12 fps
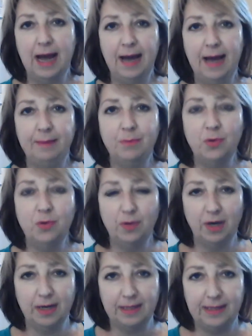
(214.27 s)
and more
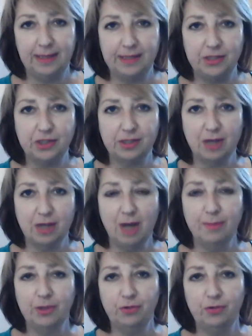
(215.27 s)
likely to just
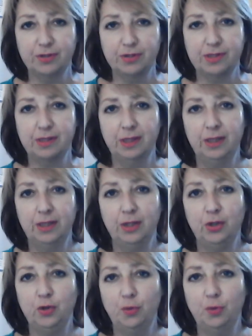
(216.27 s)
come across
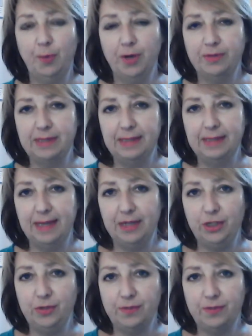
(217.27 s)
your post in their
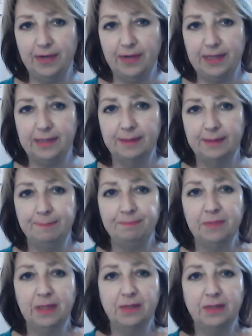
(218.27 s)
newsfeed.
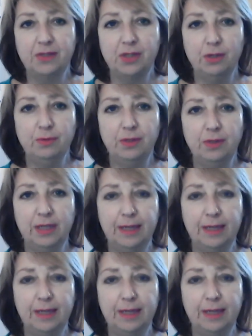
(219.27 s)
So,